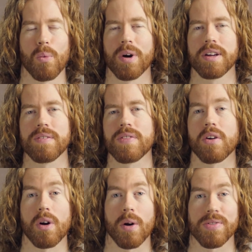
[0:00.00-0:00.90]
what if
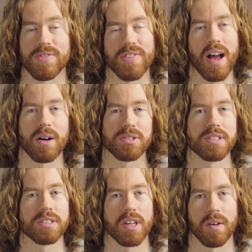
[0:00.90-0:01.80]
there are
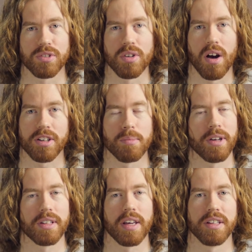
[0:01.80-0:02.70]
thousands of
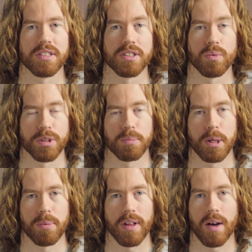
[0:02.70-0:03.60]
documented cases in which
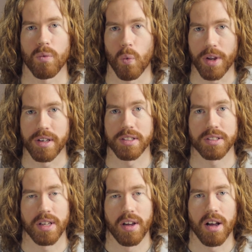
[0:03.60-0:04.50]
people have
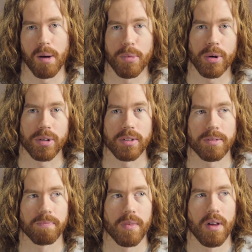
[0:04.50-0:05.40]
witnessed a
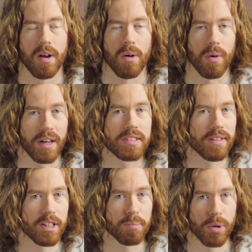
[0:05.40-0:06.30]
miracle? Well, I'd say
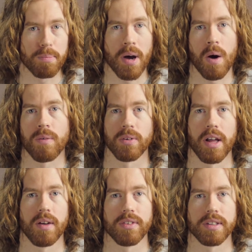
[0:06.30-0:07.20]
that's pretty powerful
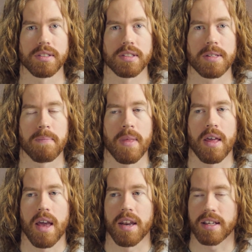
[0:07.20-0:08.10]
evidence.
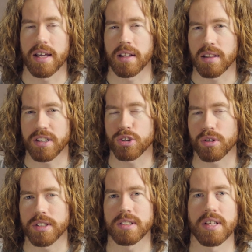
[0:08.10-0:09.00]
And again, unless you're
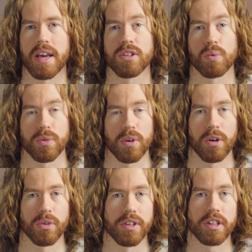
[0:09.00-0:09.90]
content with
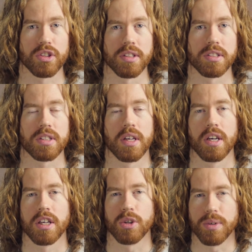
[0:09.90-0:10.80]
contradictions,
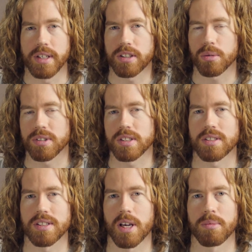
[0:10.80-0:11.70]
you need to
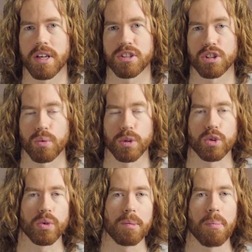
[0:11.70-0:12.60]
resist the temptation to
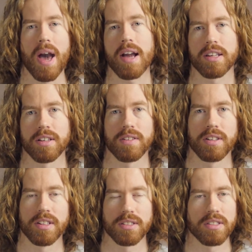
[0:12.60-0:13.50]
retreat back into
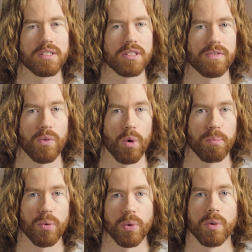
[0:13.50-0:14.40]
the insistence for
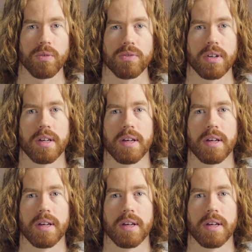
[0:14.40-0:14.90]
proof,